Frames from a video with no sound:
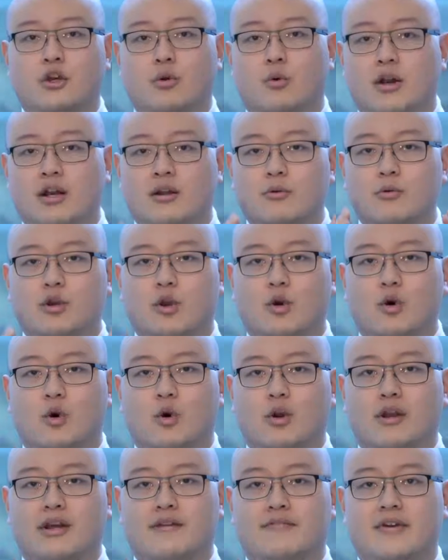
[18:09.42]
You want to
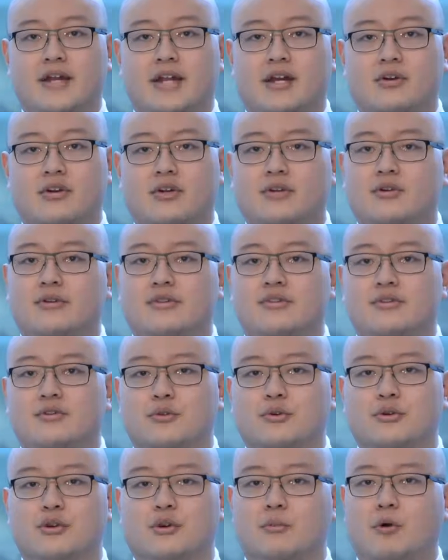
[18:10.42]
record a video. You can do this
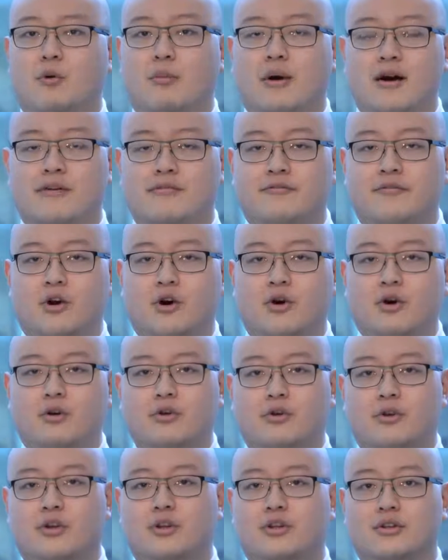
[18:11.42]
through your mobile
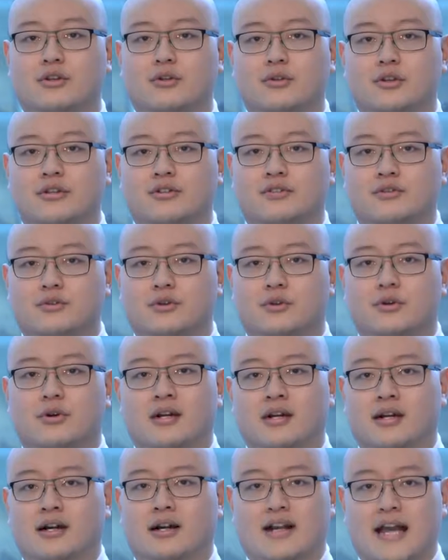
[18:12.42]
phone, or you can do this through
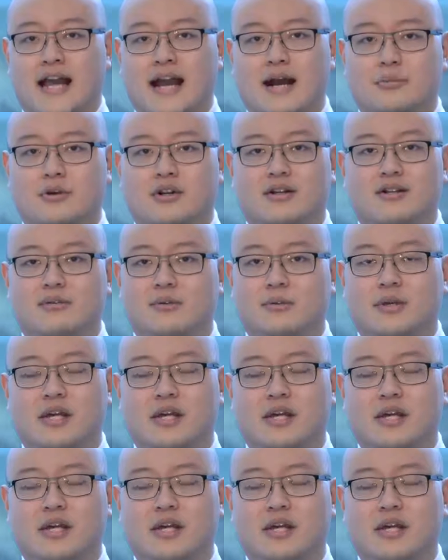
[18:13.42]
a camera,